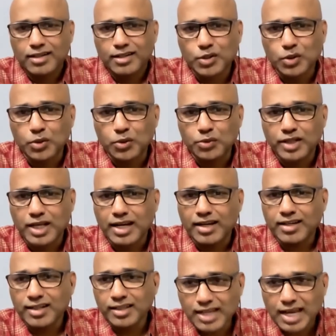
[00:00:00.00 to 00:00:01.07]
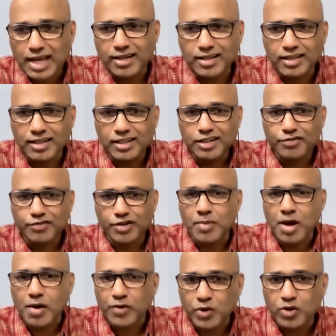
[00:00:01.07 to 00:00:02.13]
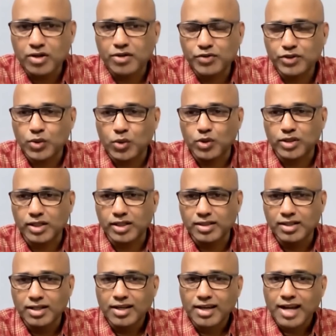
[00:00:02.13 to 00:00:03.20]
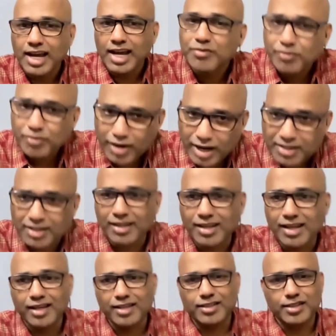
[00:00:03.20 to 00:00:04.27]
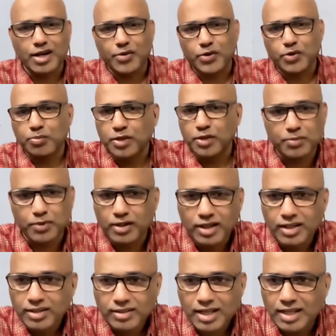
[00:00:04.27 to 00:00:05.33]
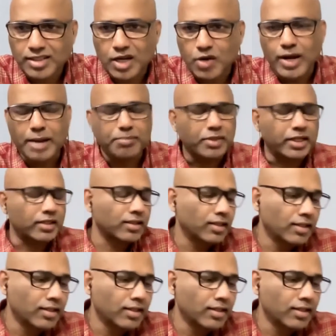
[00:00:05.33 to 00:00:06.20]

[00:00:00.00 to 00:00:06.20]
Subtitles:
So they are getting salary from our own resources and fighting against our own people. That's how it happened.